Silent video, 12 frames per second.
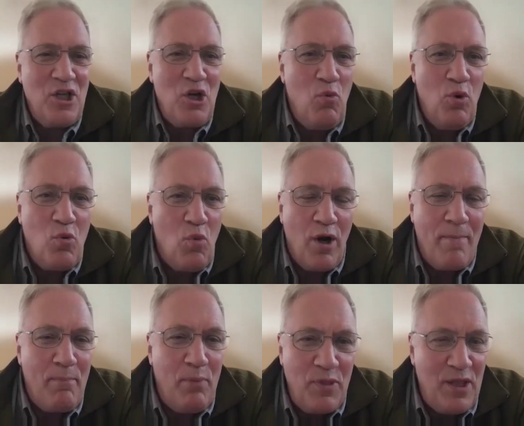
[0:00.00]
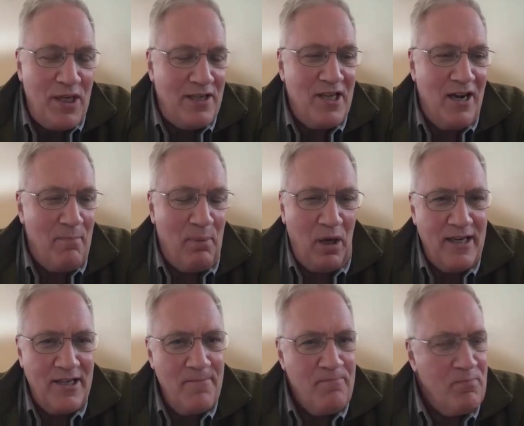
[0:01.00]
you wouldn't want to put this in a
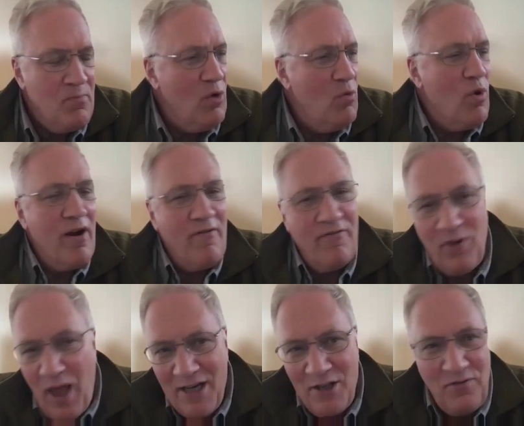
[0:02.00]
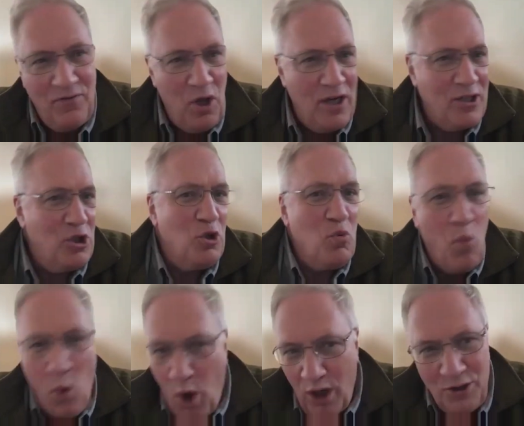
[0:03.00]
place where a flash flood could
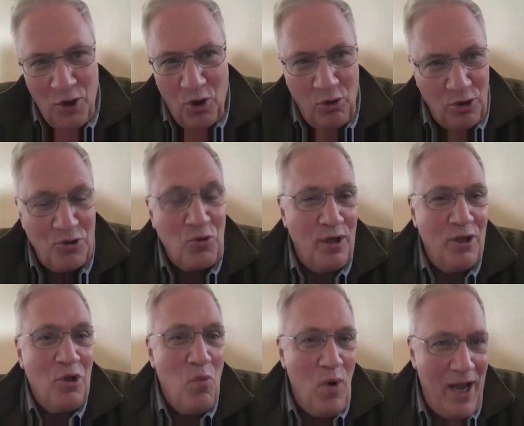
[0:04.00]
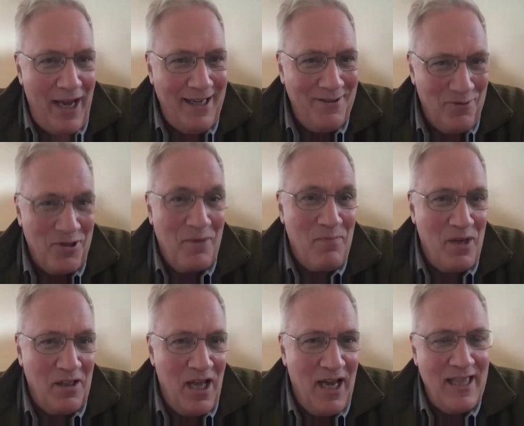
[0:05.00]
wash all the soil away or
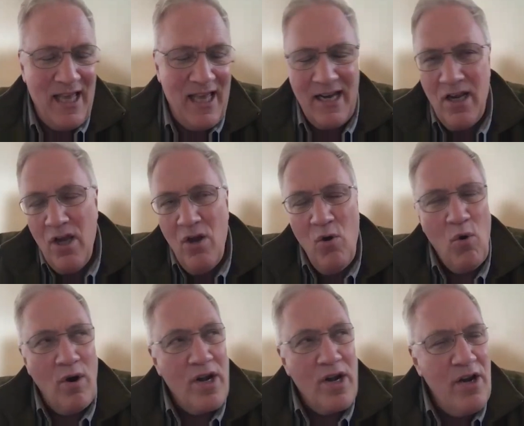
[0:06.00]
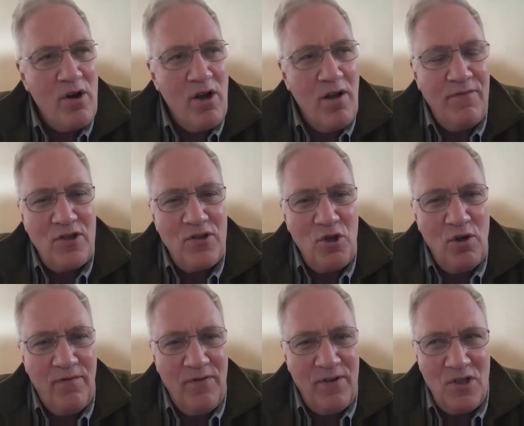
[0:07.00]
something like that, or near enough the
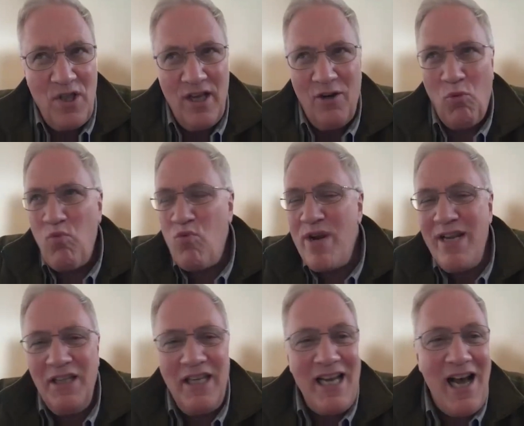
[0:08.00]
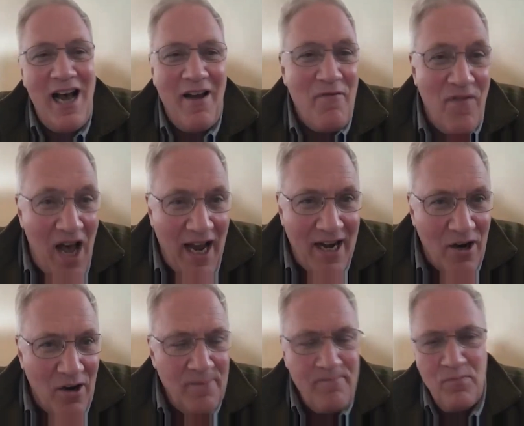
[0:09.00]
surface that a really hot
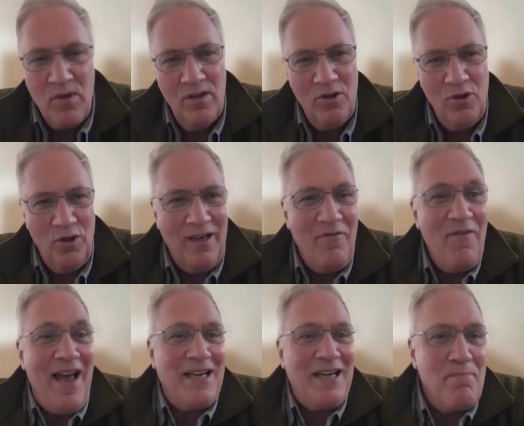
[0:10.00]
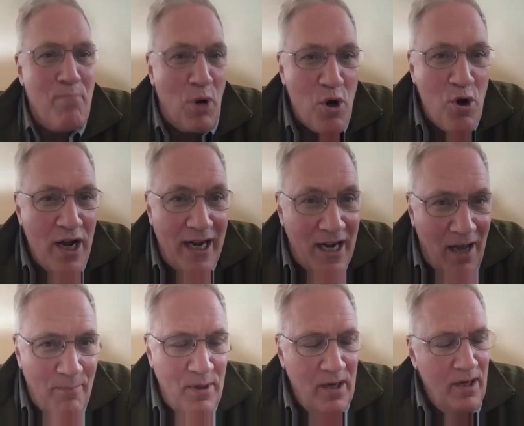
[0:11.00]
fire could in fact burn it
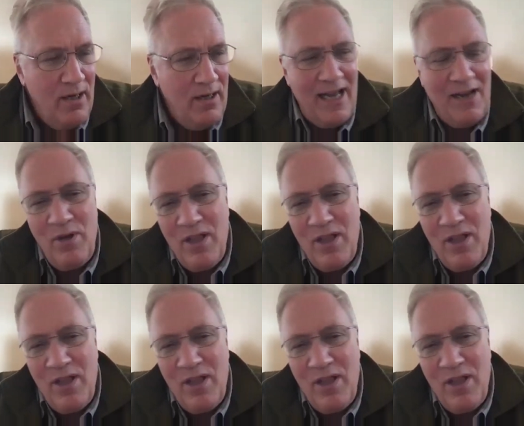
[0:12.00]
up. Now,